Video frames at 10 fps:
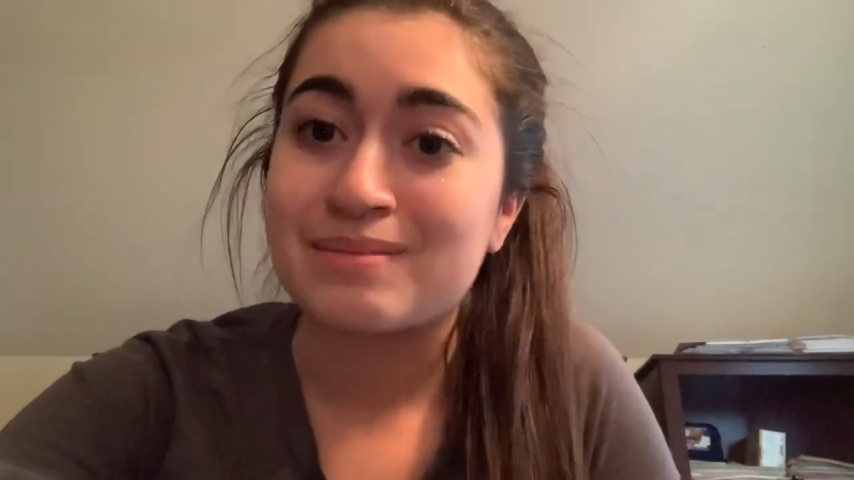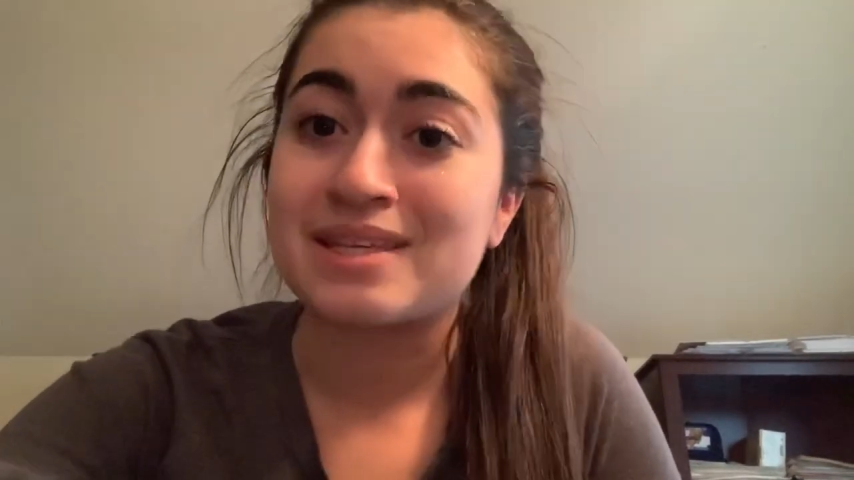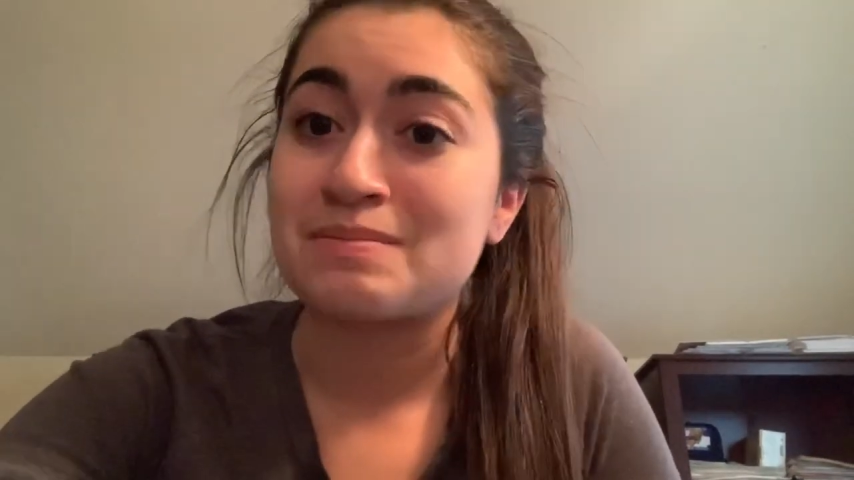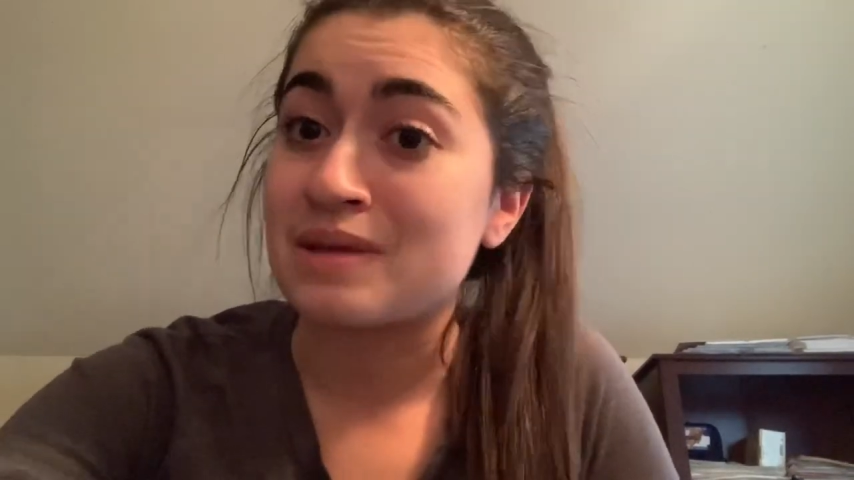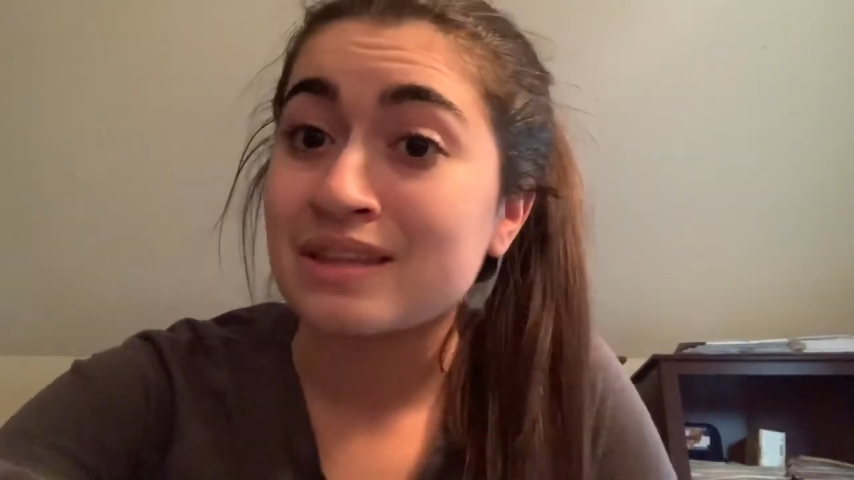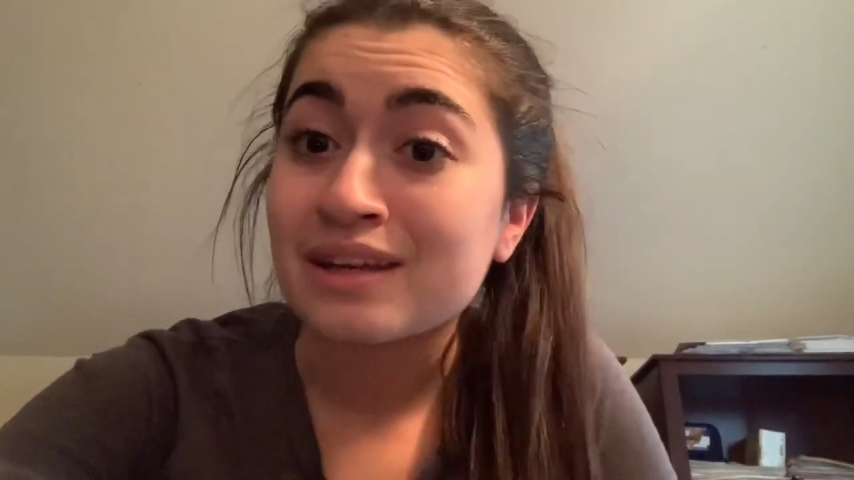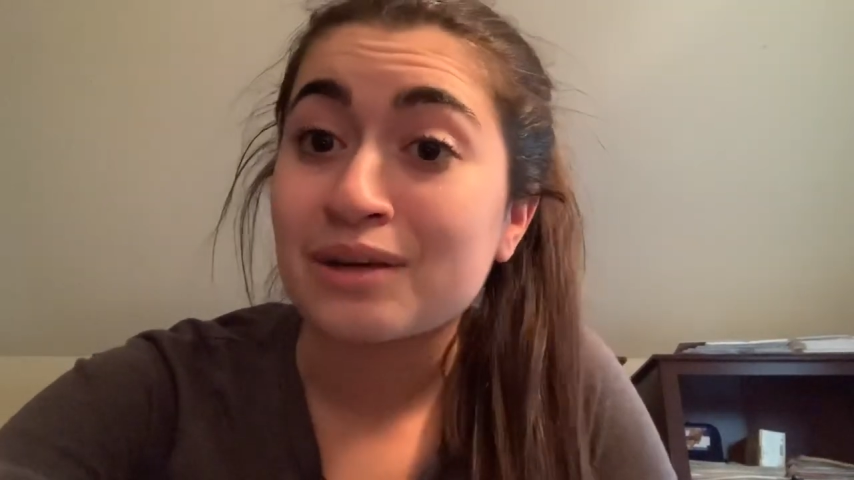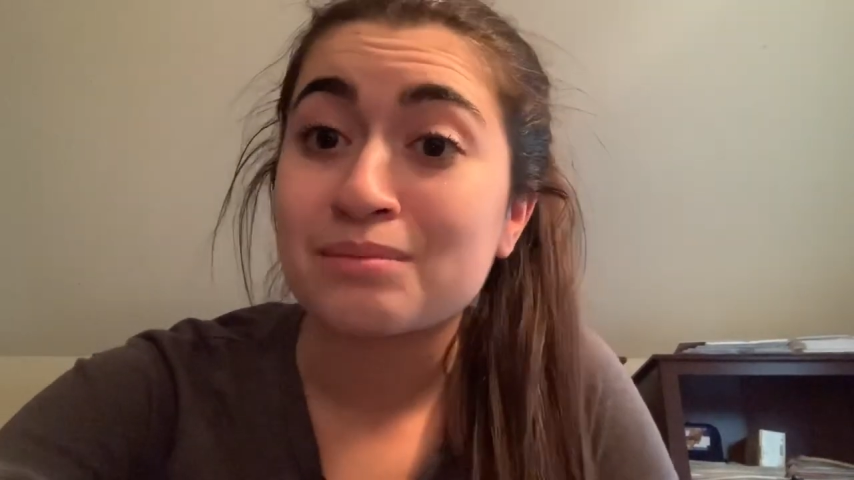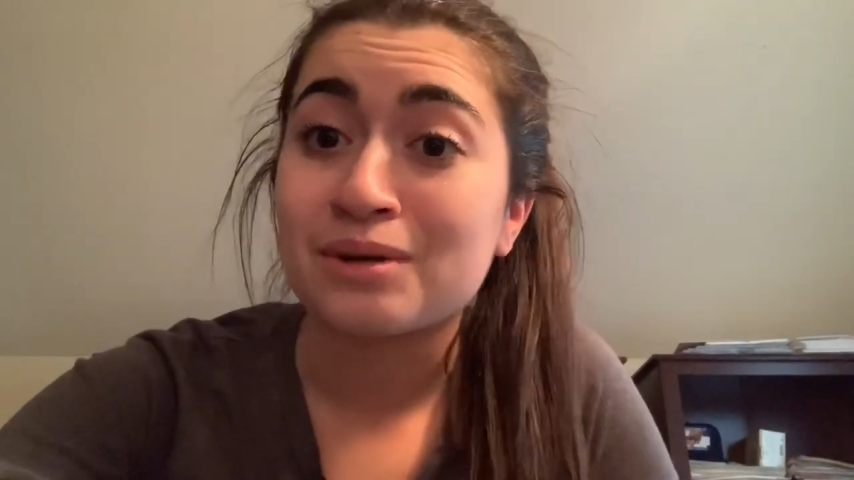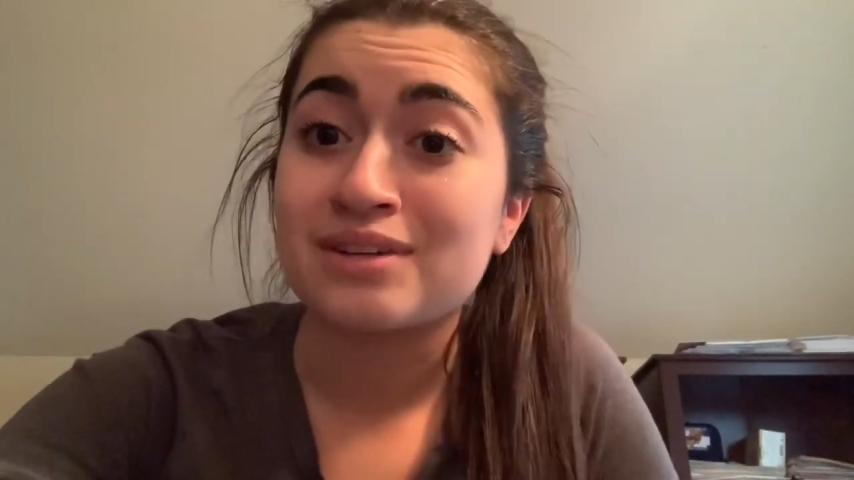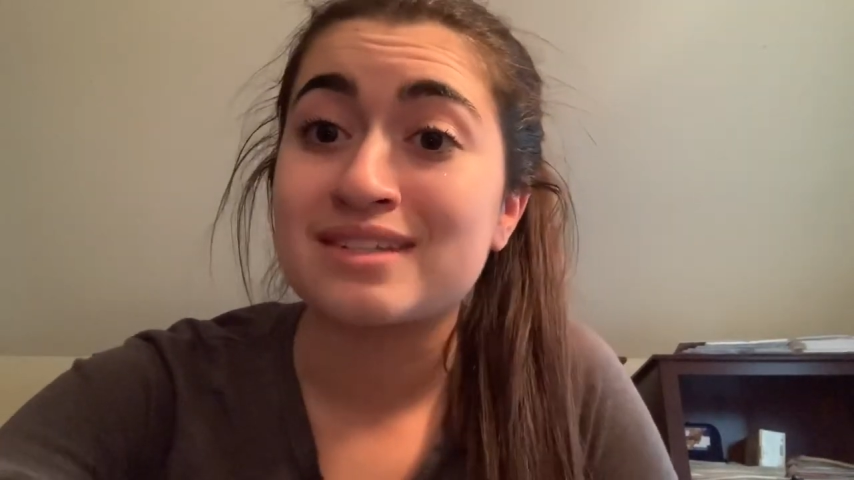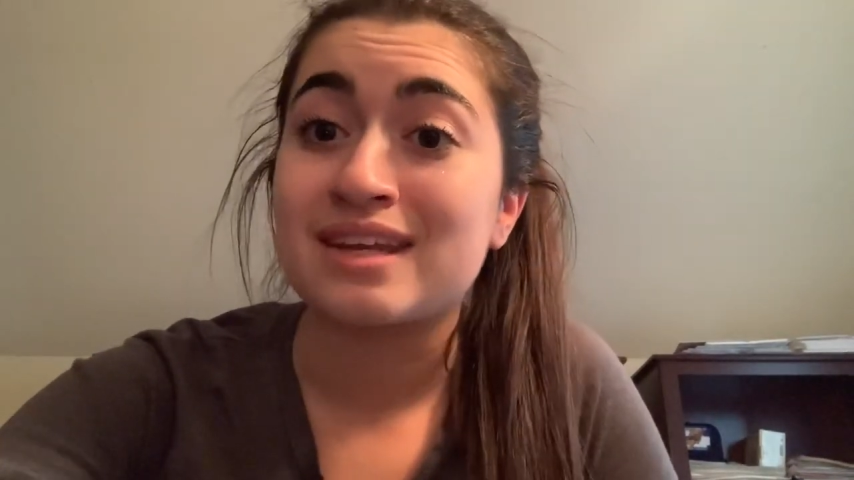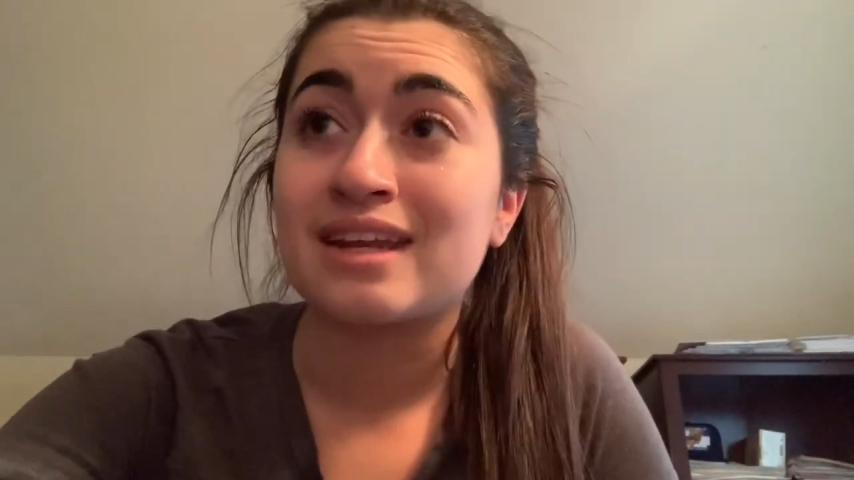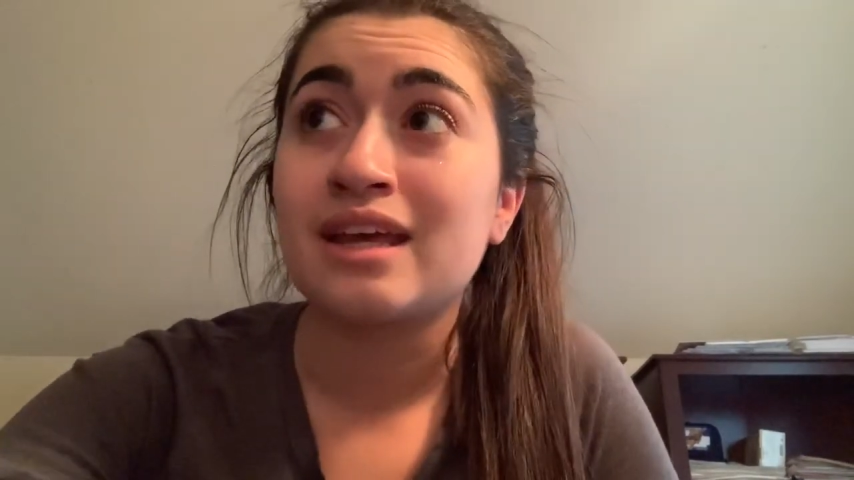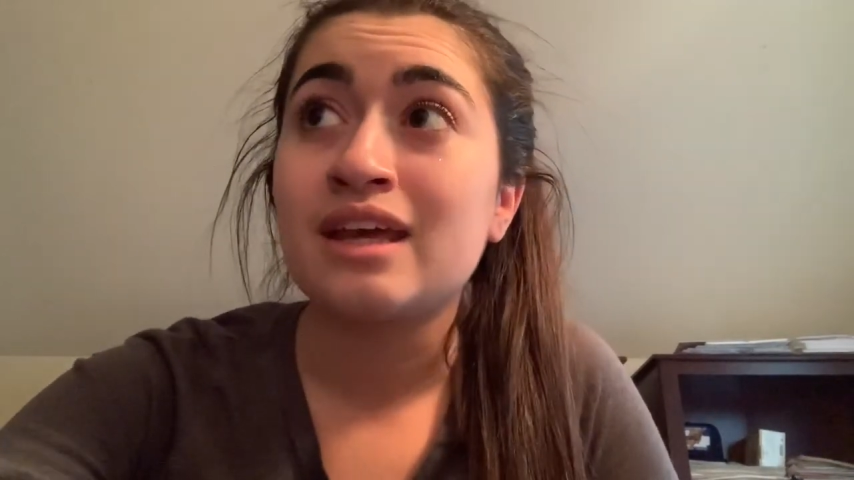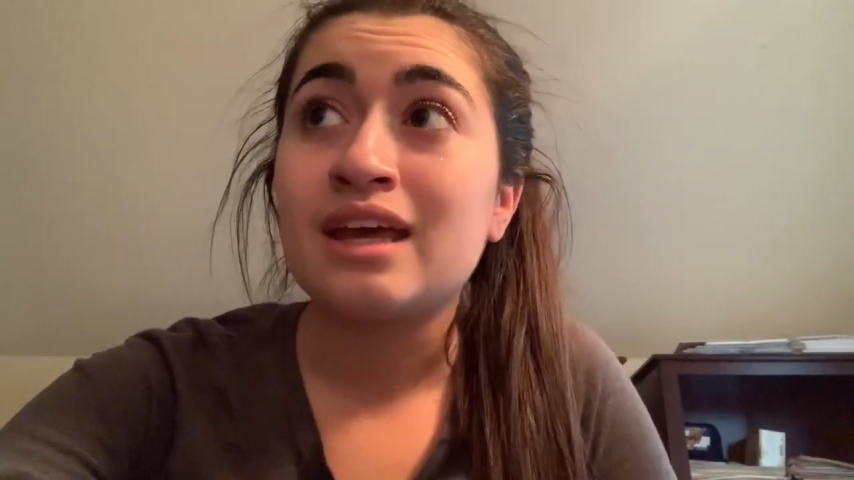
as being there in person